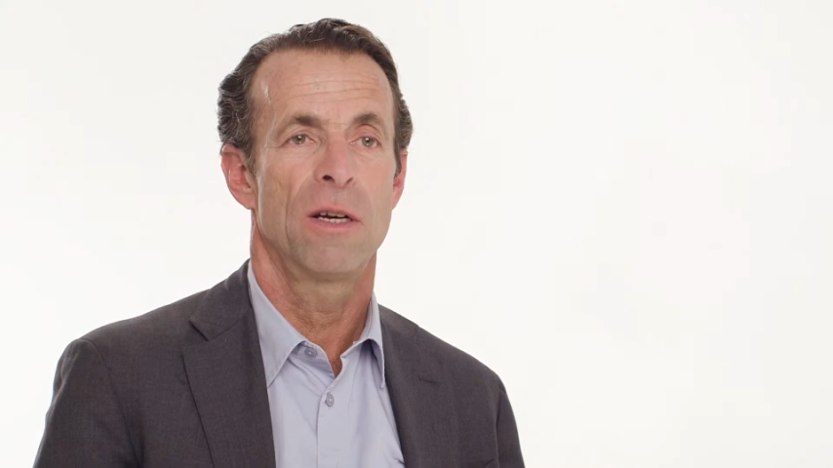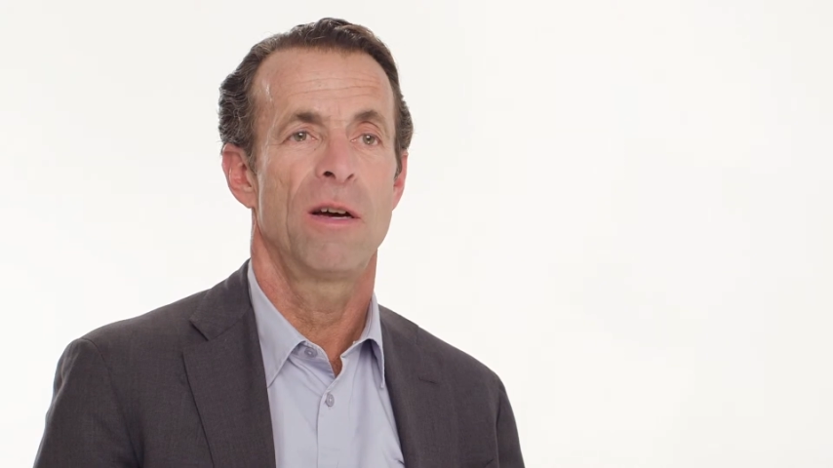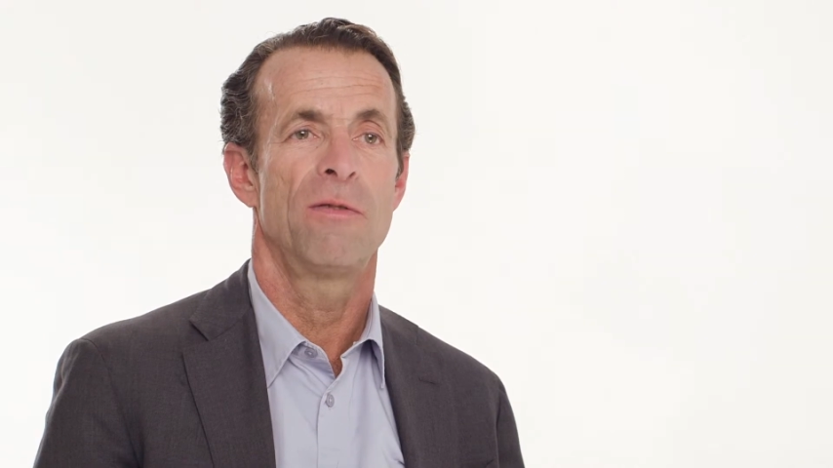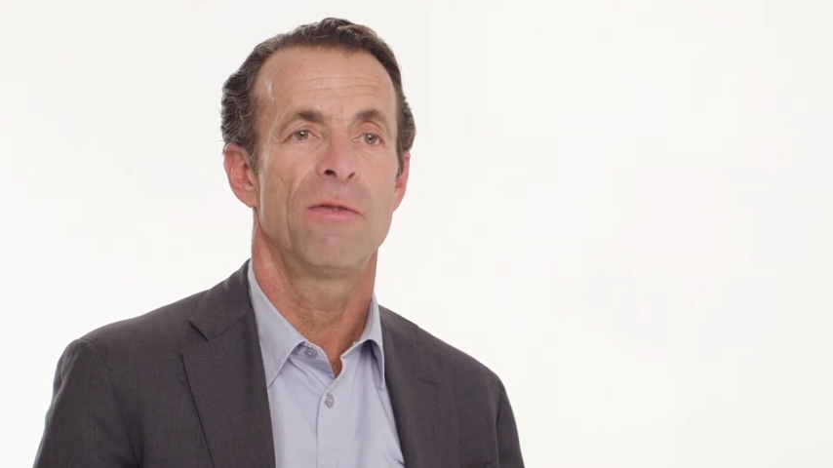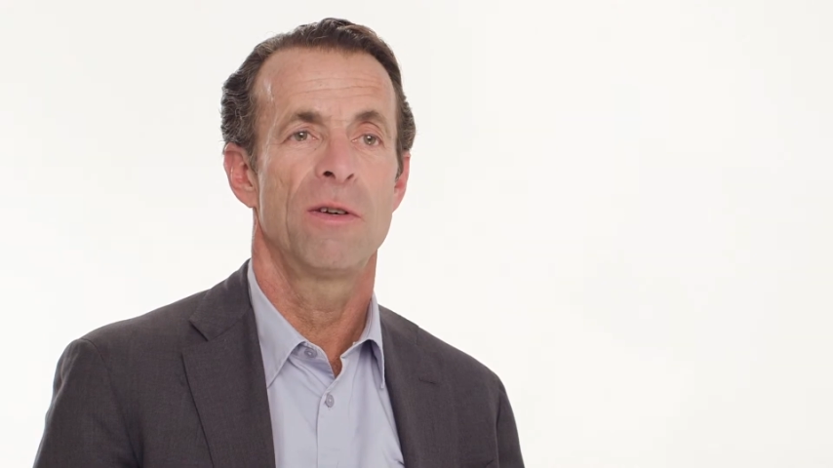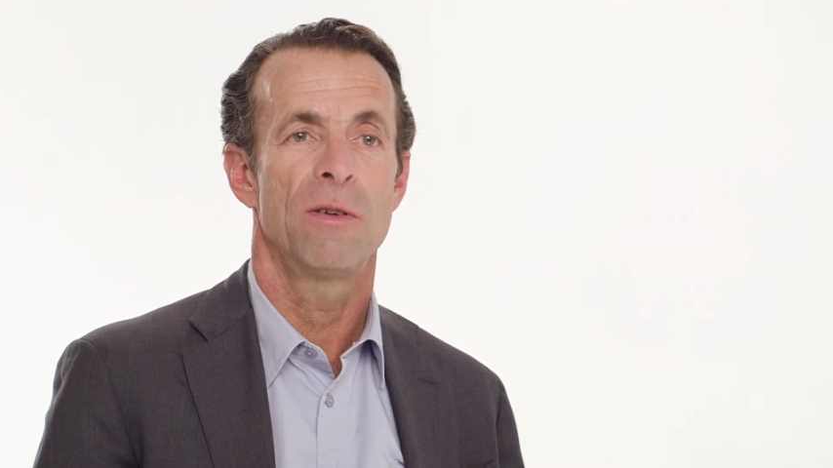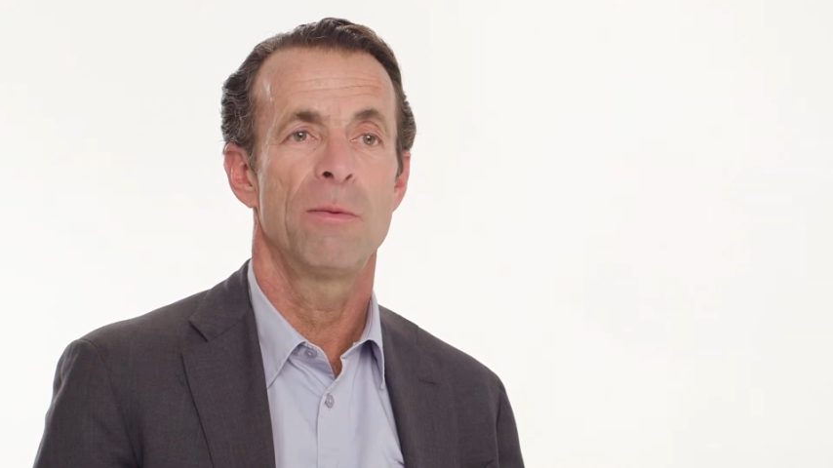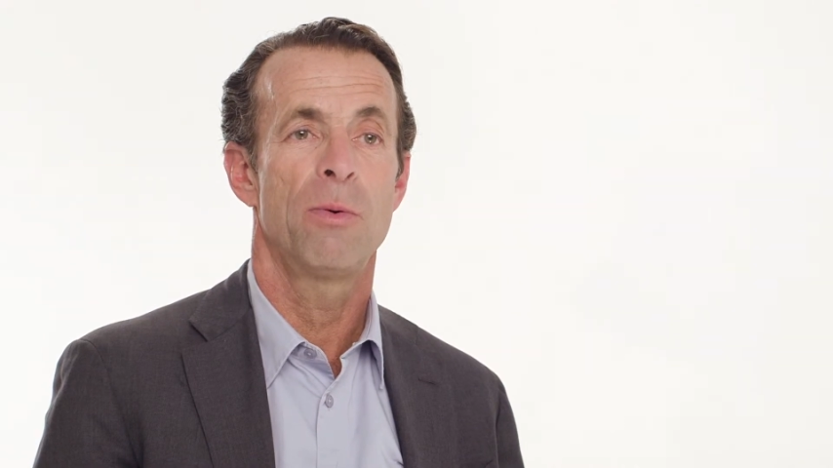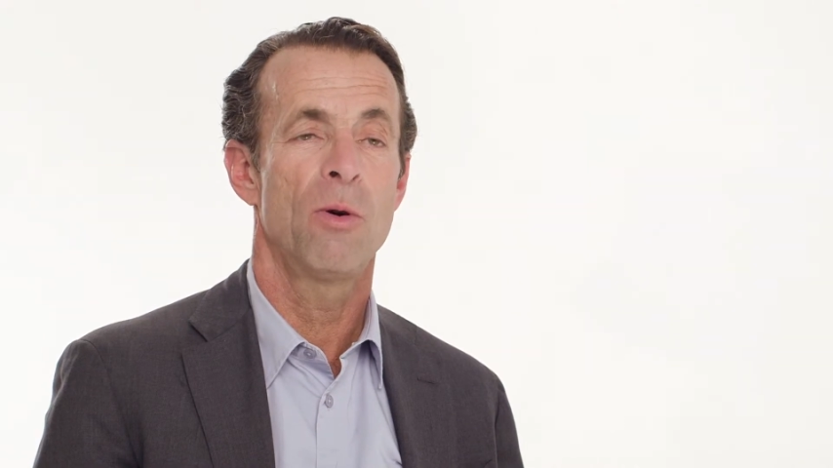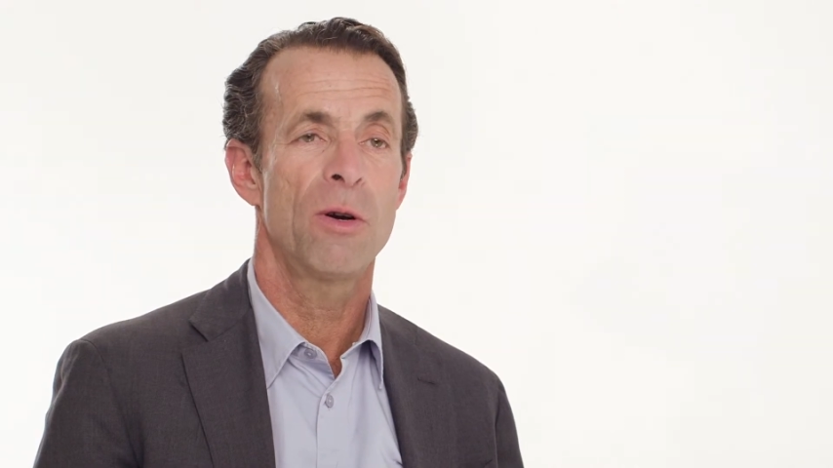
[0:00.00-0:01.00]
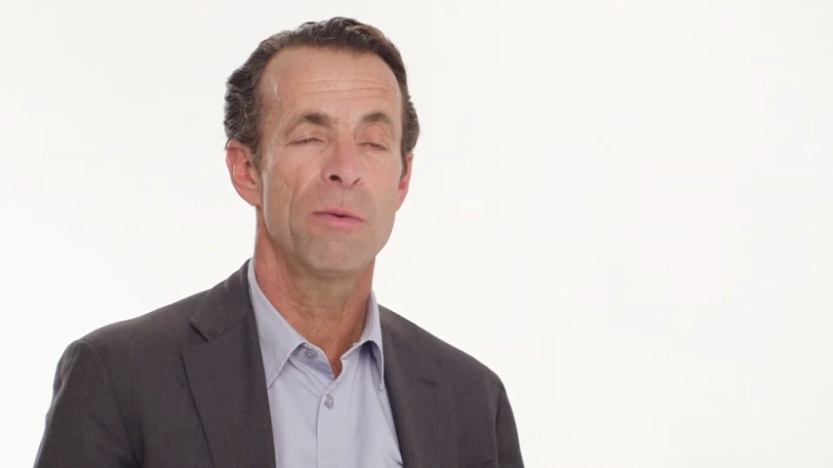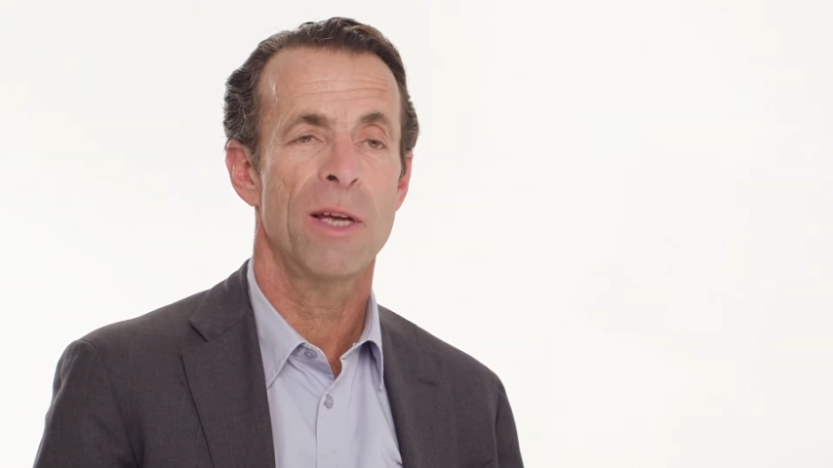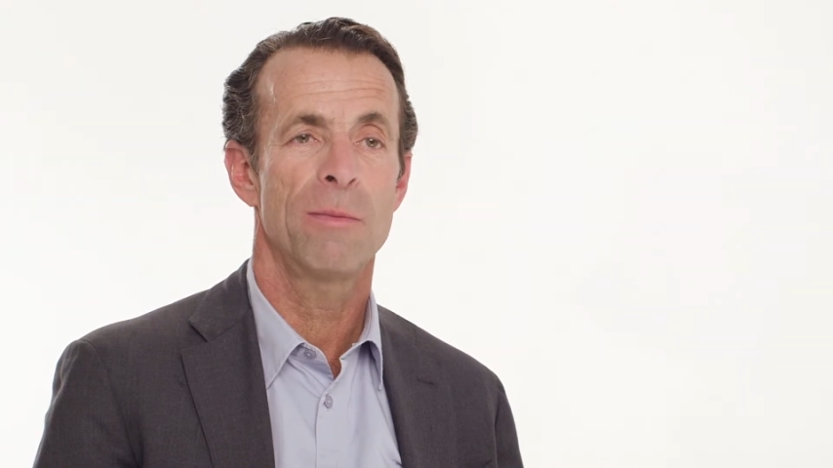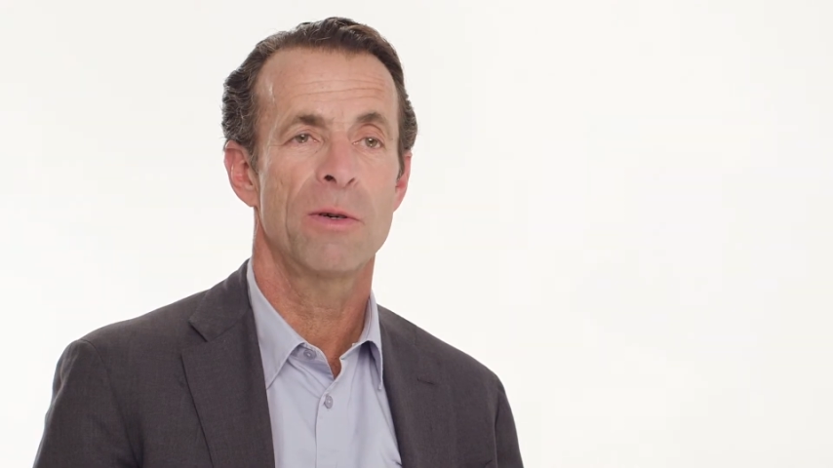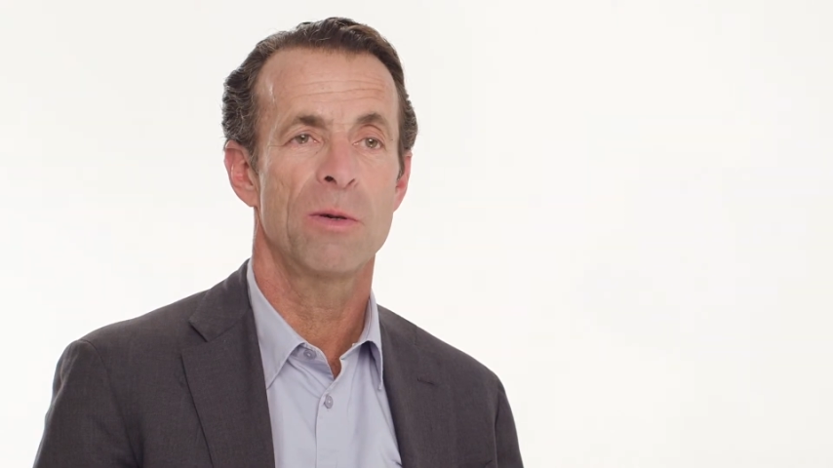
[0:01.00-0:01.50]
of important
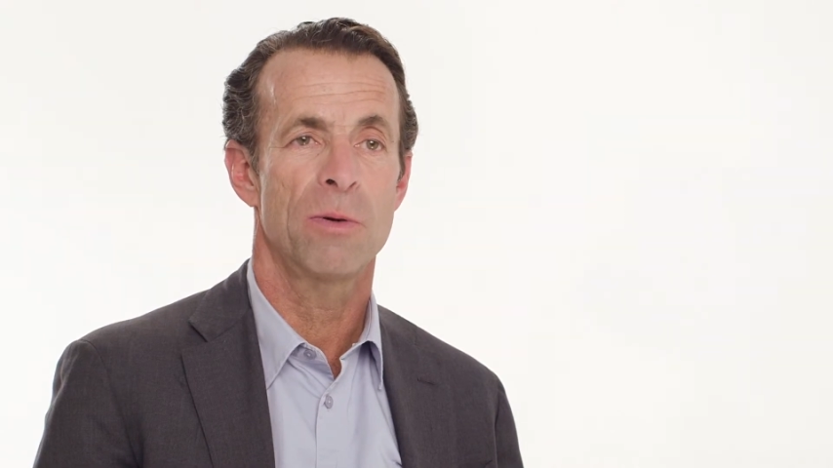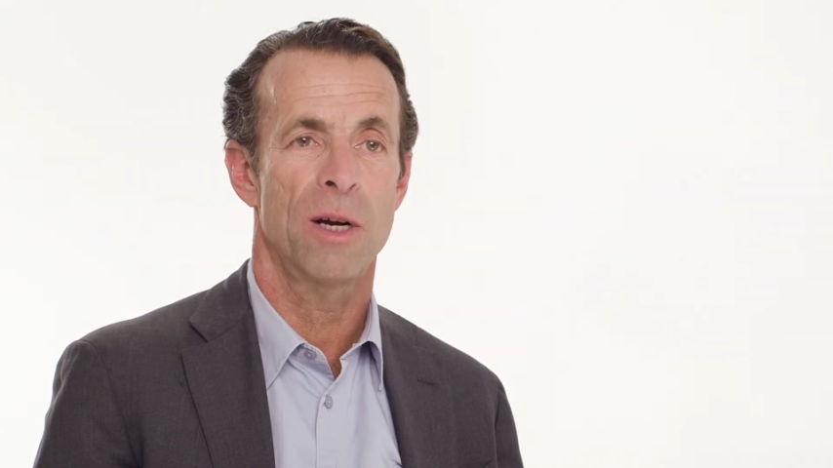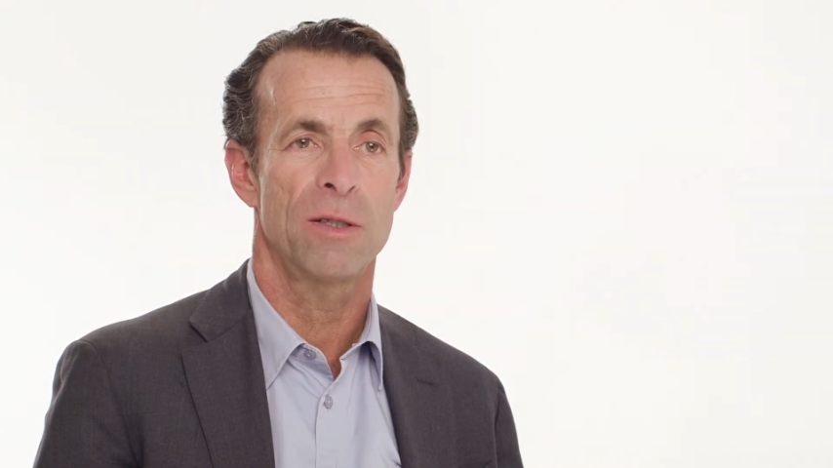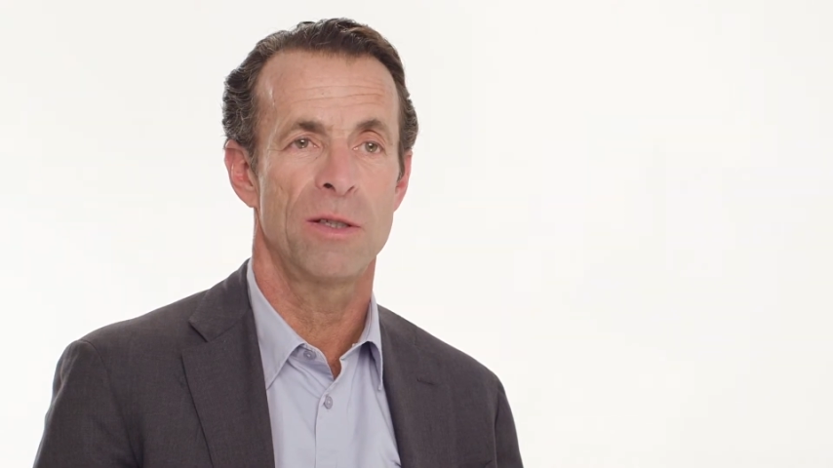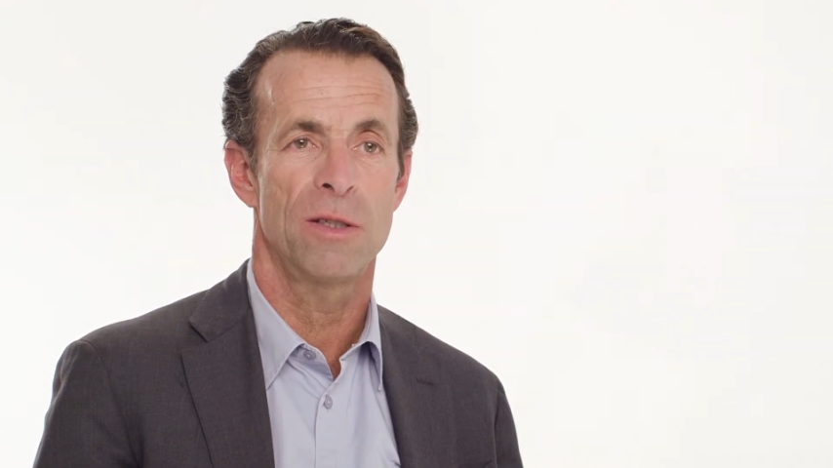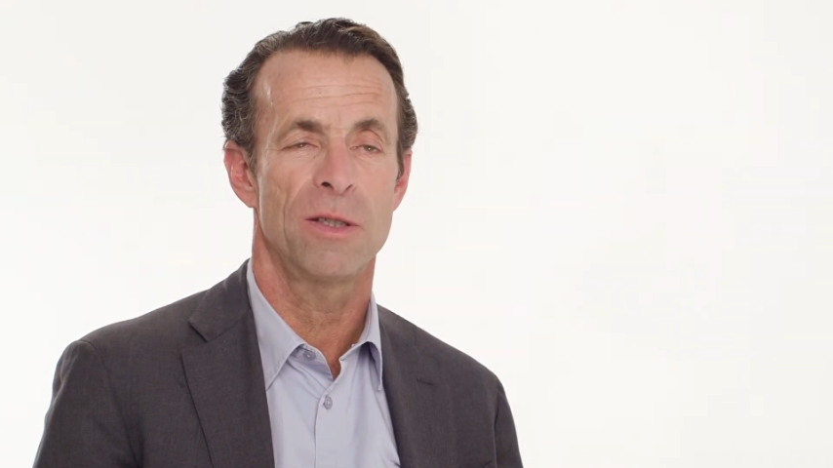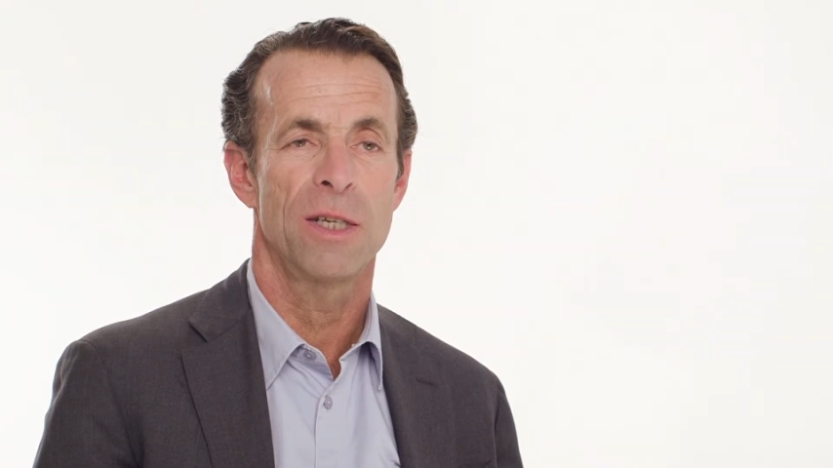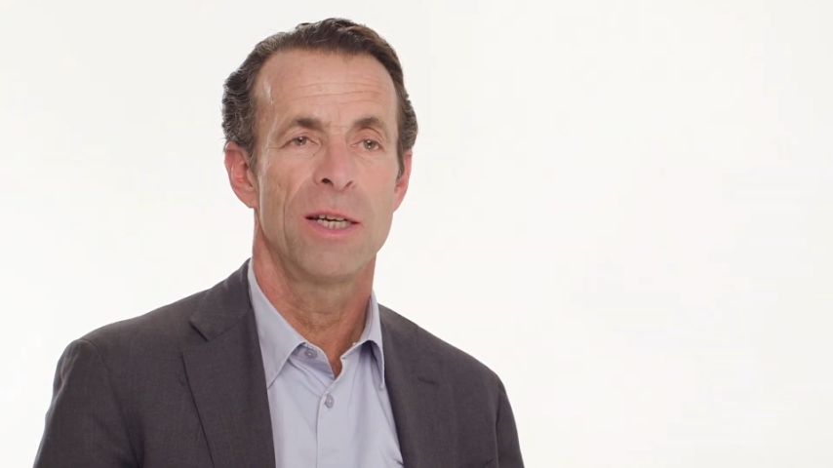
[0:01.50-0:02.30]
chemical processes